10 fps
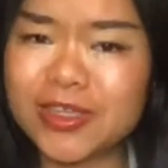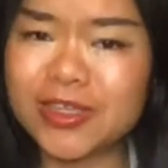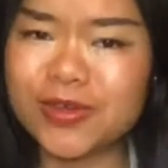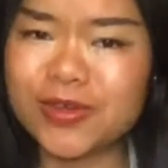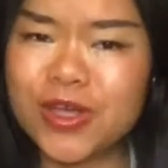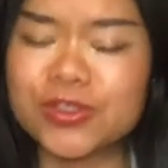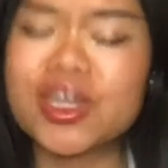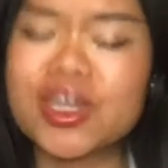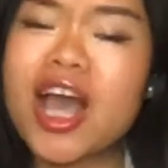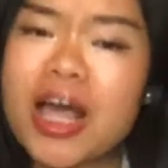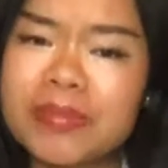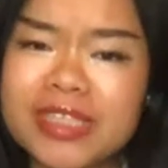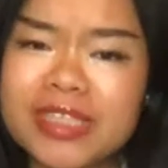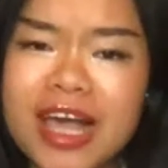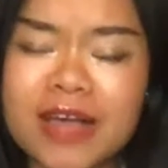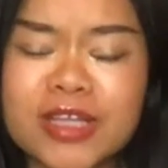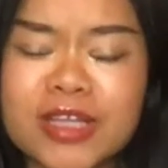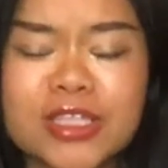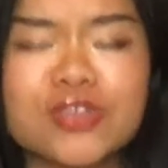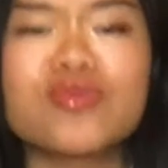to calm down, to
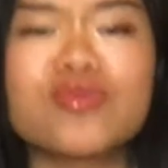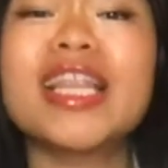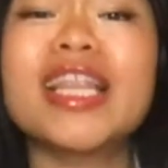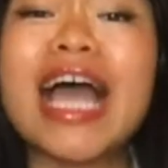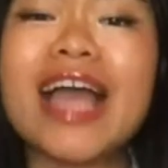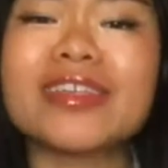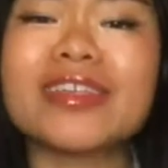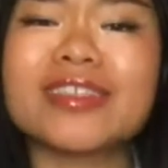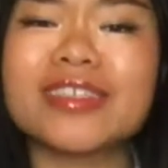relax.